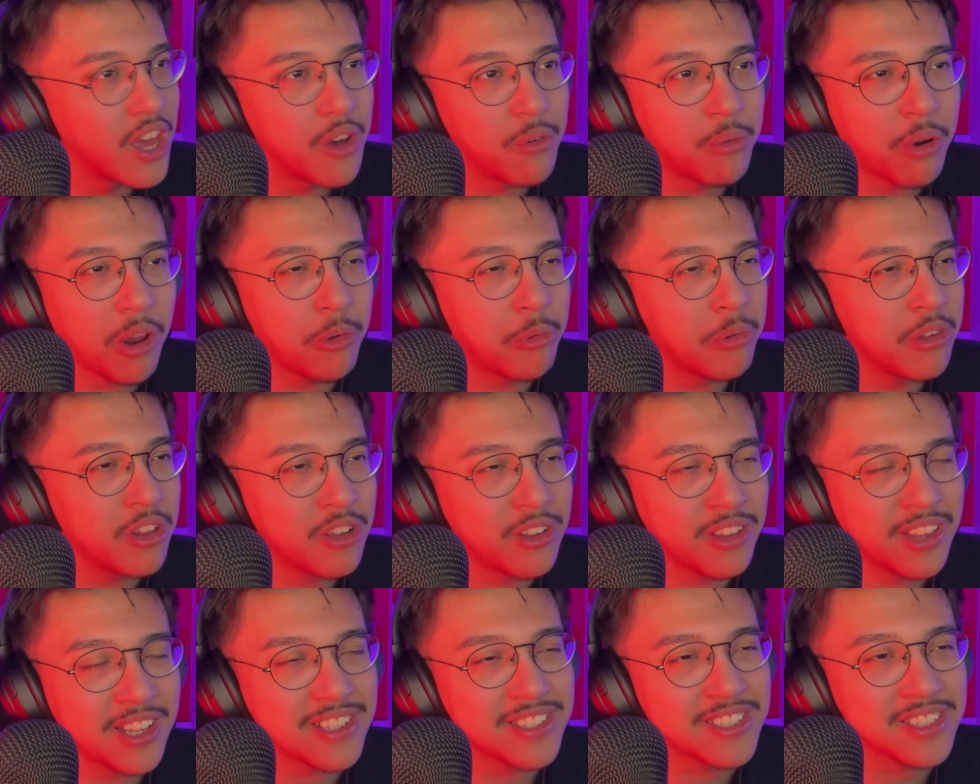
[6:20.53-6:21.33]
But we know
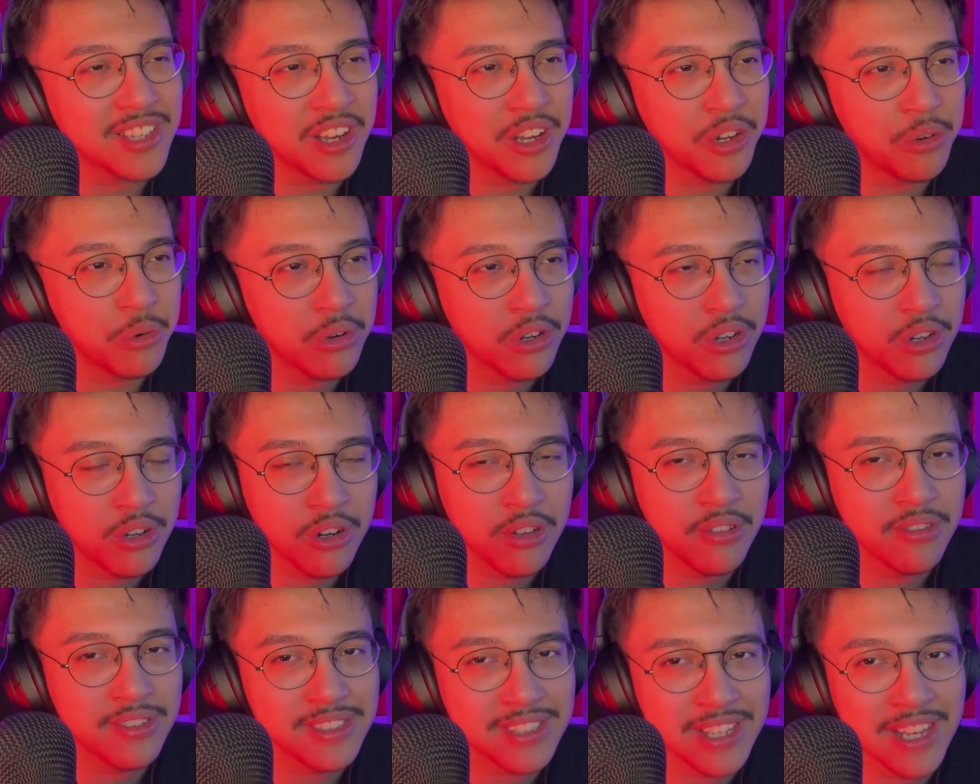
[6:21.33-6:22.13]
that Sakura could
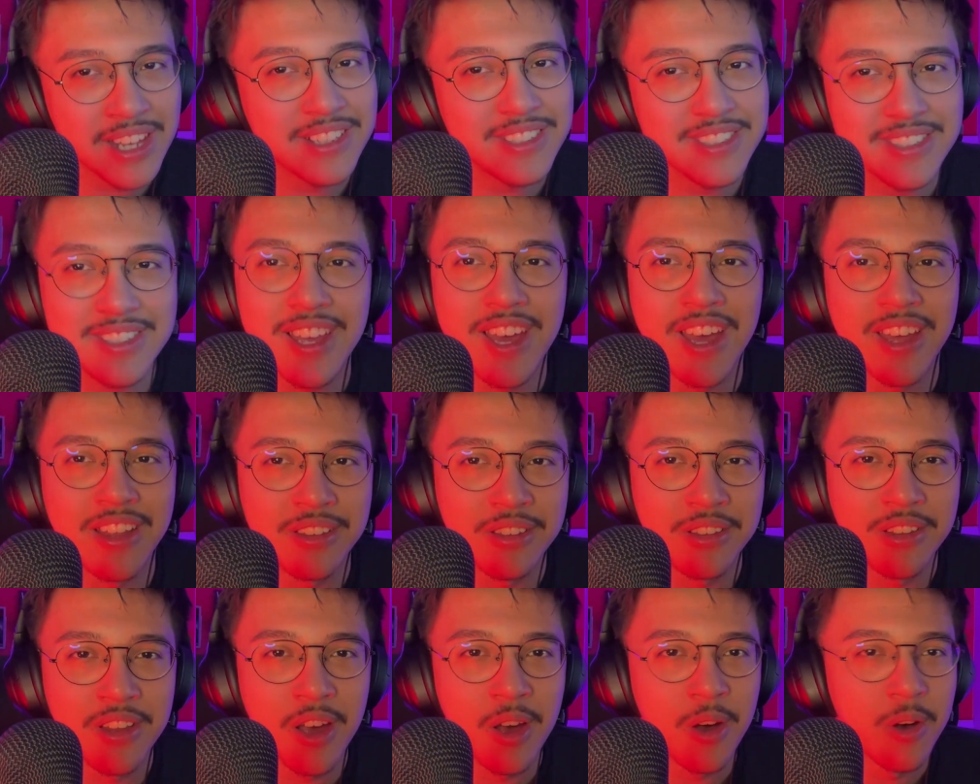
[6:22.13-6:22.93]
have sensed that,
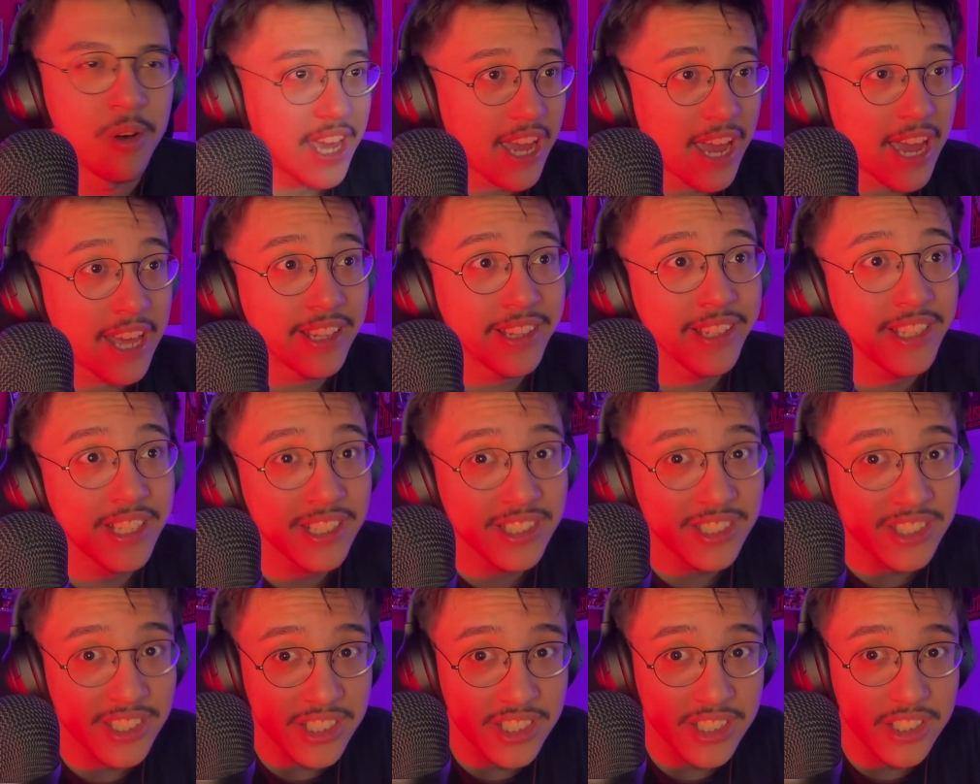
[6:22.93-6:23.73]
you know? At
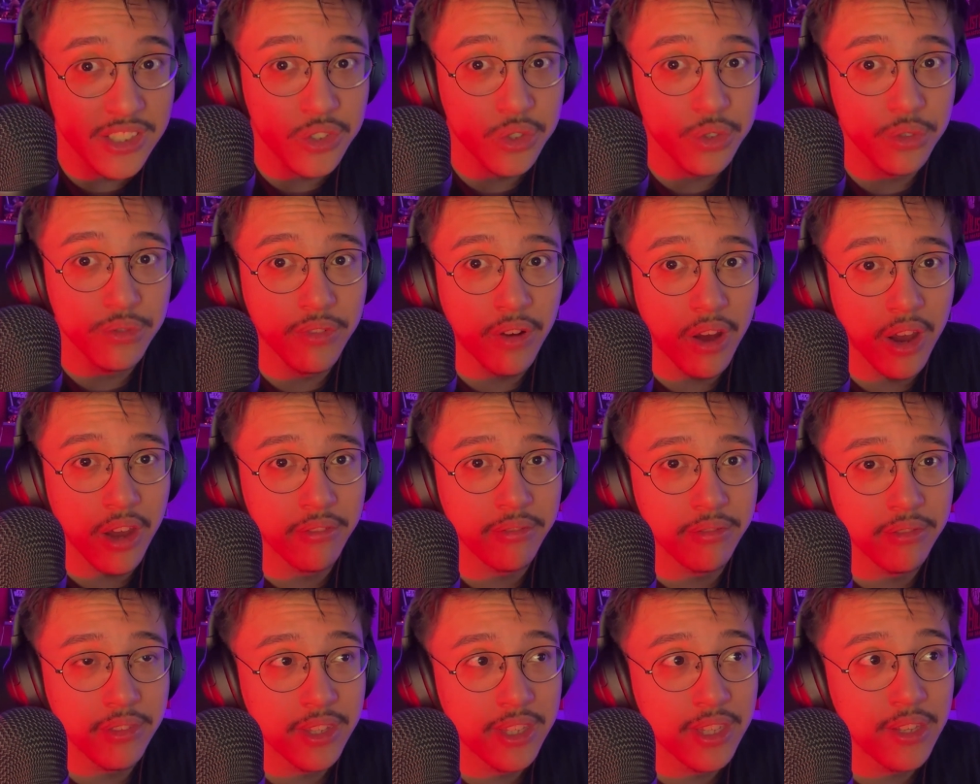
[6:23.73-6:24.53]
least Gigi survived.